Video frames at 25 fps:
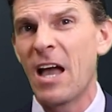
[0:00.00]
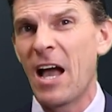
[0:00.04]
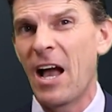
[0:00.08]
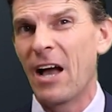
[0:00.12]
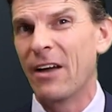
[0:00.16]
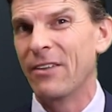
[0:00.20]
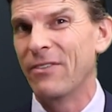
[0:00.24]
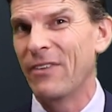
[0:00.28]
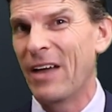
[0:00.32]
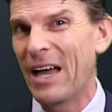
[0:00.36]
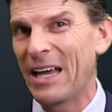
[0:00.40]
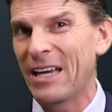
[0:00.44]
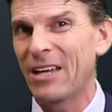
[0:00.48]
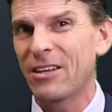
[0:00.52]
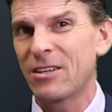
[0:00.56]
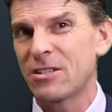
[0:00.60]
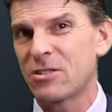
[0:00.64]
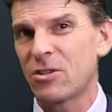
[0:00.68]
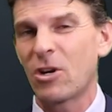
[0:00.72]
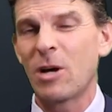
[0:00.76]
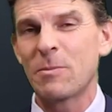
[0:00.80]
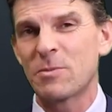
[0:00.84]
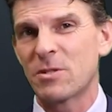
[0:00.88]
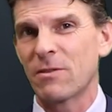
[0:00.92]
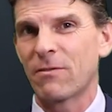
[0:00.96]
And they are the
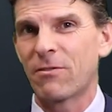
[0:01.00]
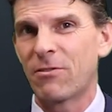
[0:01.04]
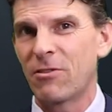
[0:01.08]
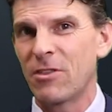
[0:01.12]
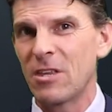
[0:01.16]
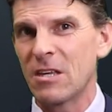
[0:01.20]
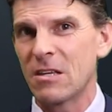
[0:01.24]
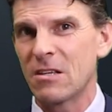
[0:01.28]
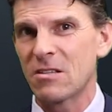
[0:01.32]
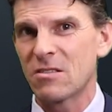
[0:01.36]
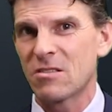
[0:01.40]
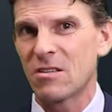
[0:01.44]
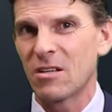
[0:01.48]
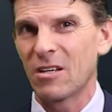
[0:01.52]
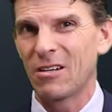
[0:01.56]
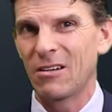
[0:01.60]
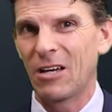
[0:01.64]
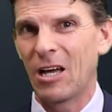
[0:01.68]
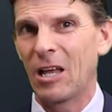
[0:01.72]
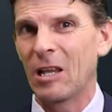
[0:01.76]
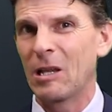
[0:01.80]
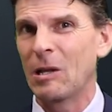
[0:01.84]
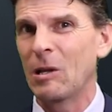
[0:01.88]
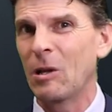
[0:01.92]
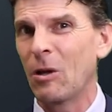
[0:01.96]
types of things that
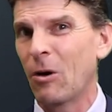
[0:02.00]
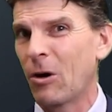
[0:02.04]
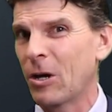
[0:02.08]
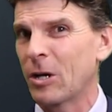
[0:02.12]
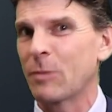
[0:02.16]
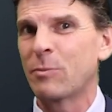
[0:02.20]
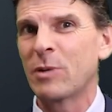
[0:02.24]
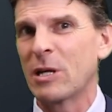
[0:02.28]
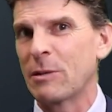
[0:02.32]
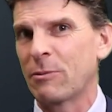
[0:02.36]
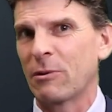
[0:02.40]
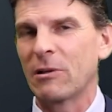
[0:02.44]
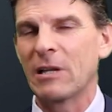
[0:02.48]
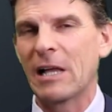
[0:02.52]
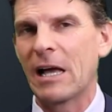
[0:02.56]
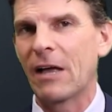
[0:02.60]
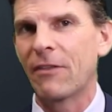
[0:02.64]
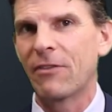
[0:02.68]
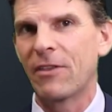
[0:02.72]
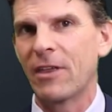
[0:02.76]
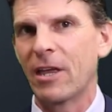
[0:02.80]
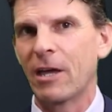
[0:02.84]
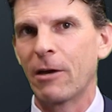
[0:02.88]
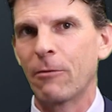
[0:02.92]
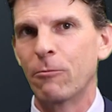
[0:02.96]
a lot of people
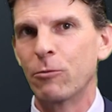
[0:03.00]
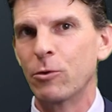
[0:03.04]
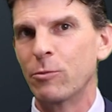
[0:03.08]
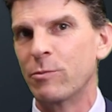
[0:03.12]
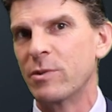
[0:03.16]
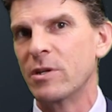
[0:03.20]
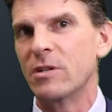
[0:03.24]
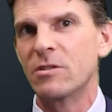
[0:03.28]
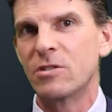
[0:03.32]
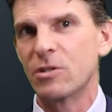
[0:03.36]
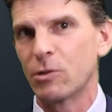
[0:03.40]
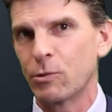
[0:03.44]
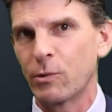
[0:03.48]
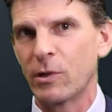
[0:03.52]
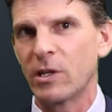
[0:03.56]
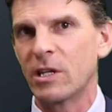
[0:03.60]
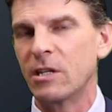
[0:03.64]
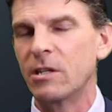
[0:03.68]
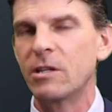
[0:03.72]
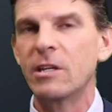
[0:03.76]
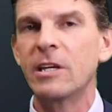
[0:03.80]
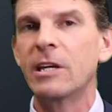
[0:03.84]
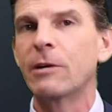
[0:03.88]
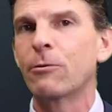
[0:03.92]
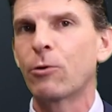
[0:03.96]
out there would be doing
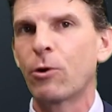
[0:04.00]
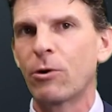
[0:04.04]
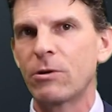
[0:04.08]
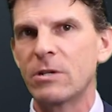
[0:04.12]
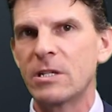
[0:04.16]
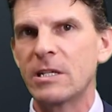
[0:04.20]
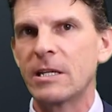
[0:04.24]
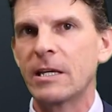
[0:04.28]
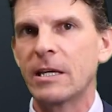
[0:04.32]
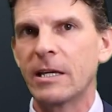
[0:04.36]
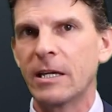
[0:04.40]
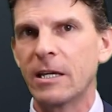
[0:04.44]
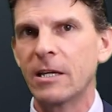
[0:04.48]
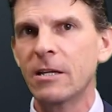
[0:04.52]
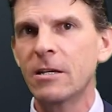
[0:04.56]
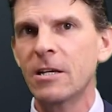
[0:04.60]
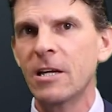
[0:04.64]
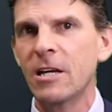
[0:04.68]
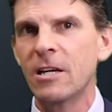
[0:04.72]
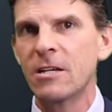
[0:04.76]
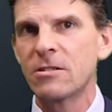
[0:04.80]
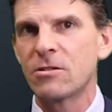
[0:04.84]
year on year